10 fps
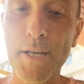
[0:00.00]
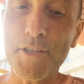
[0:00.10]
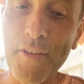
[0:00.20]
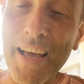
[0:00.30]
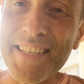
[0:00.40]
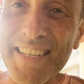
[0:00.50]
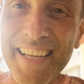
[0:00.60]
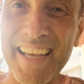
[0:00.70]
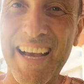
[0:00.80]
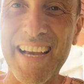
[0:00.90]
So that's
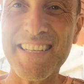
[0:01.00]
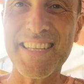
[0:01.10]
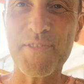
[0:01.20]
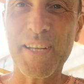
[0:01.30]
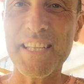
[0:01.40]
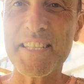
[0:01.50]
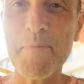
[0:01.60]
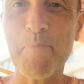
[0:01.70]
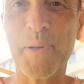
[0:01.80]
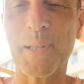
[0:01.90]
it, guys. It's really
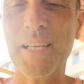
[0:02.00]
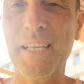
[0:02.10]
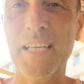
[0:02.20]
simple.